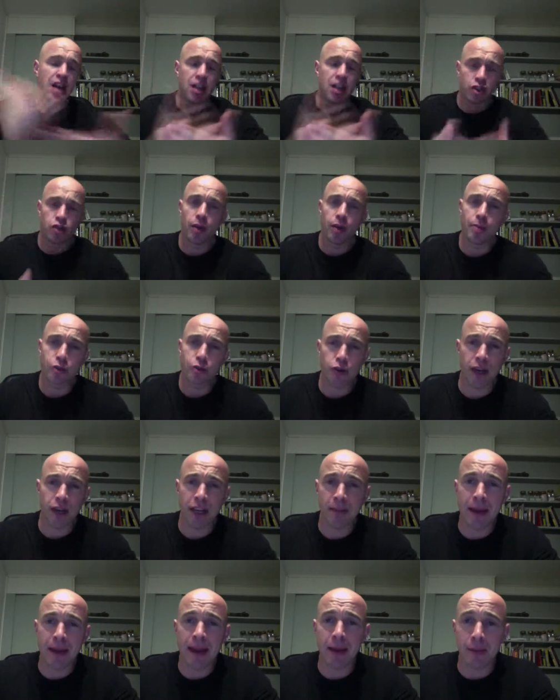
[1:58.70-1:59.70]
So I'm
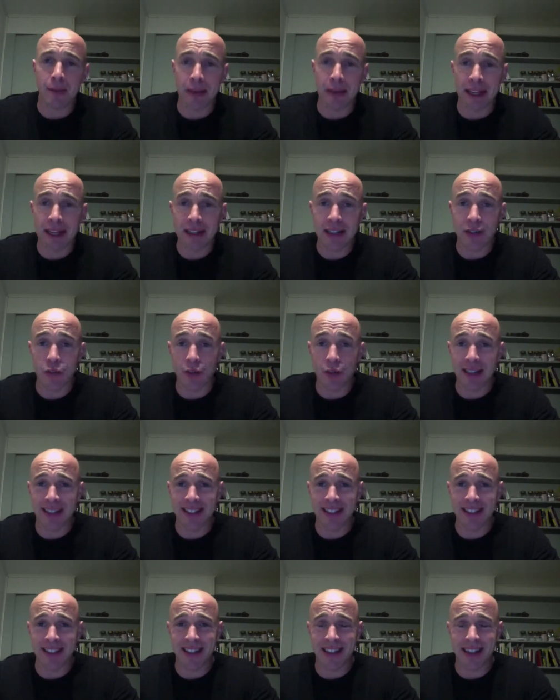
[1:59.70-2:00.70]
training my obliques
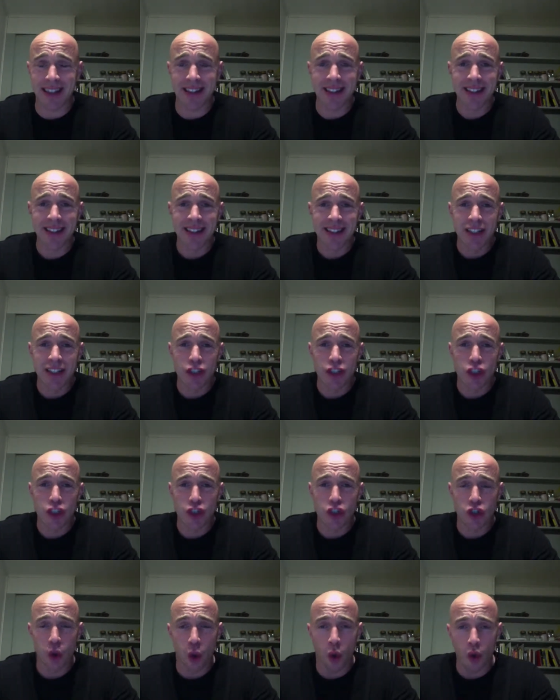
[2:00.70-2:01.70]
with uh,
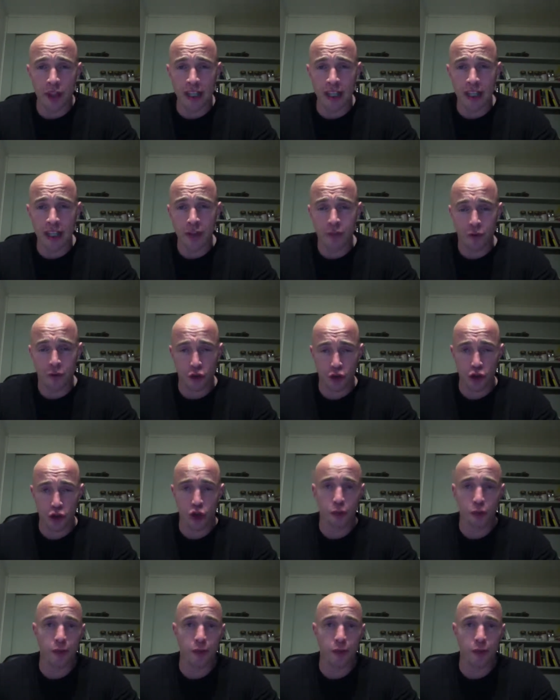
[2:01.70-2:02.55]
just holding it for a short